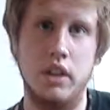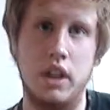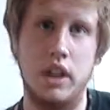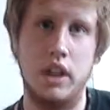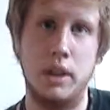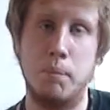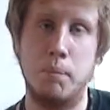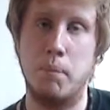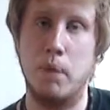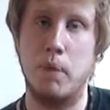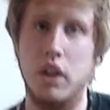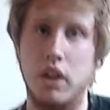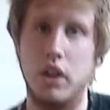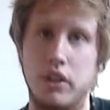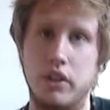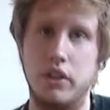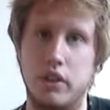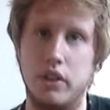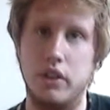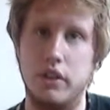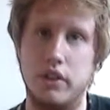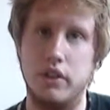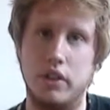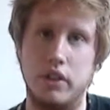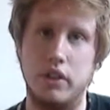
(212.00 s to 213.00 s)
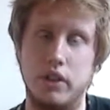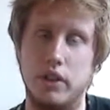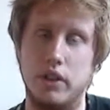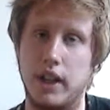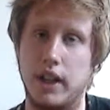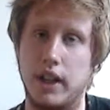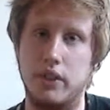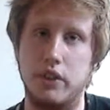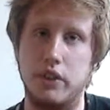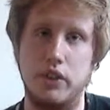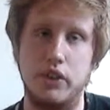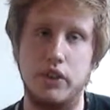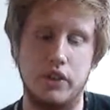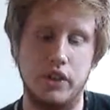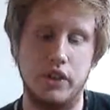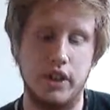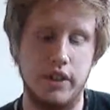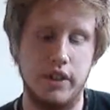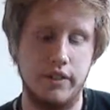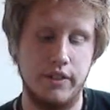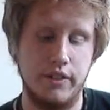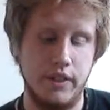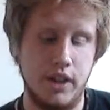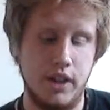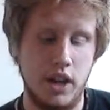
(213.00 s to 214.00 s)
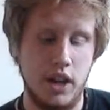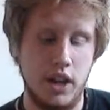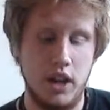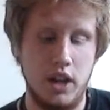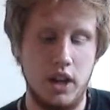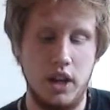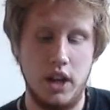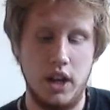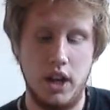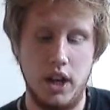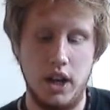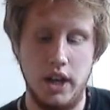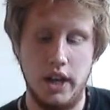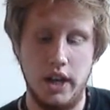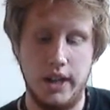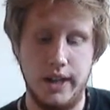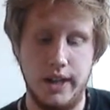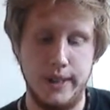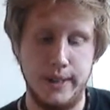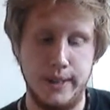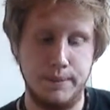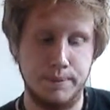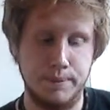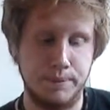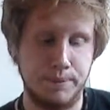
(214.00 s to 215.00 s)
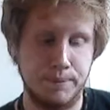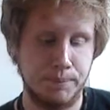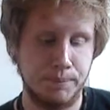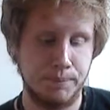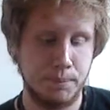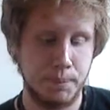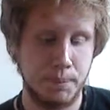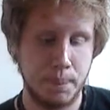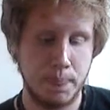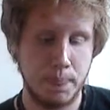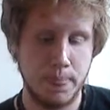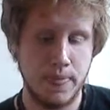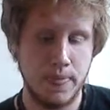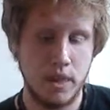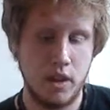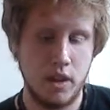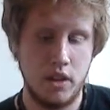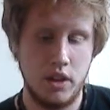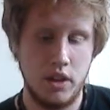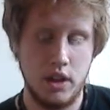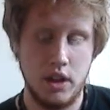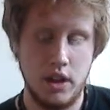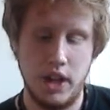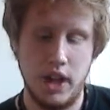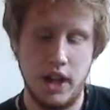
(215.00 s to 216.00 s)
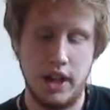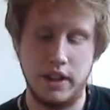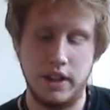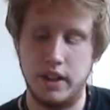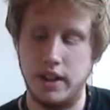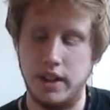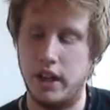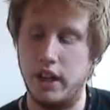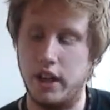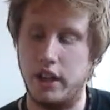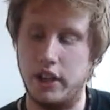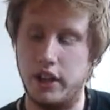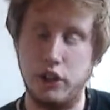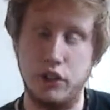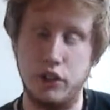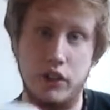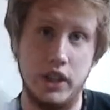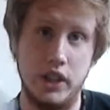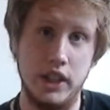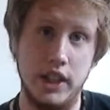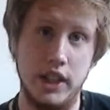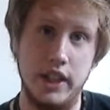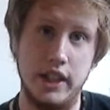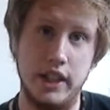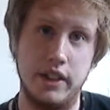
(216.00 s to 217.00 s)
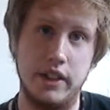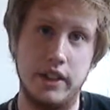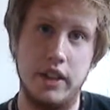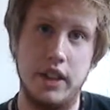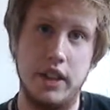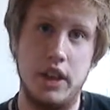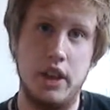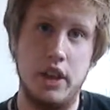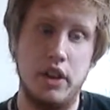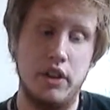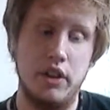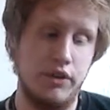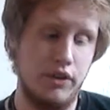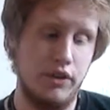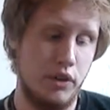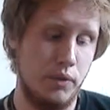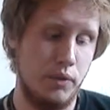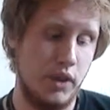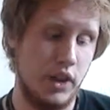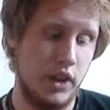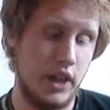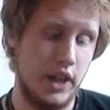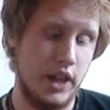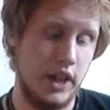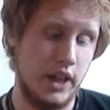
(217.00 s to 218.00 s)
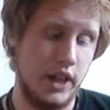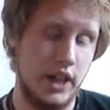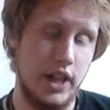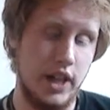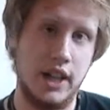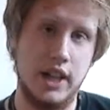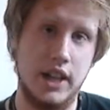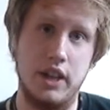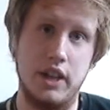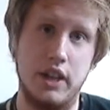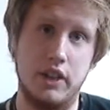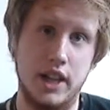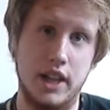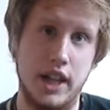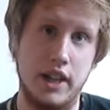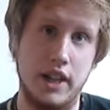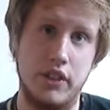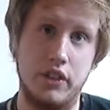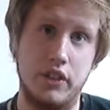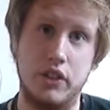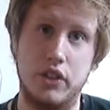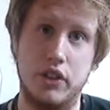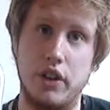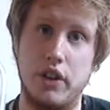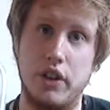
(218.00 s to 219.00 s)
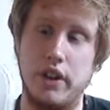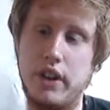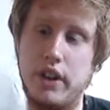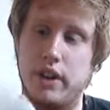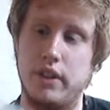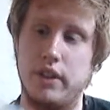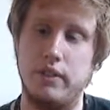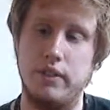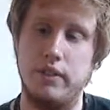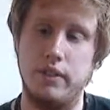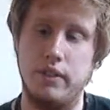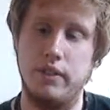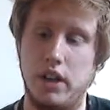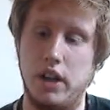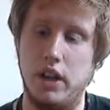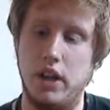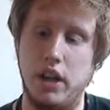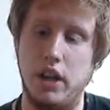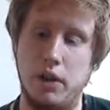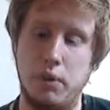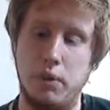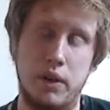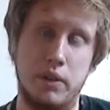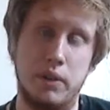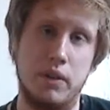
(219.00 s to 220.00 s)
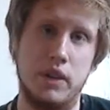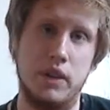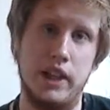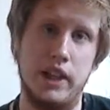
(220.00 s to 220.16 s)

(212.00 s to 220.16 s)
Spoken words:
like the boluses and all that sort of stuff. Anything like that, and I use the lid for my Acanthoscurria when I'm